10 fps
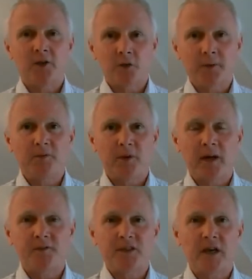you'll be
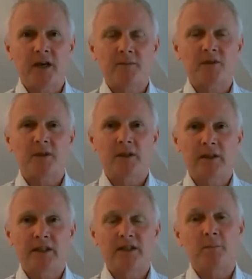5 times at
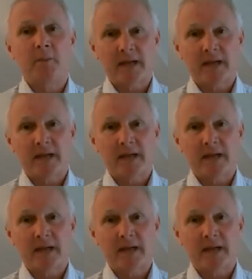least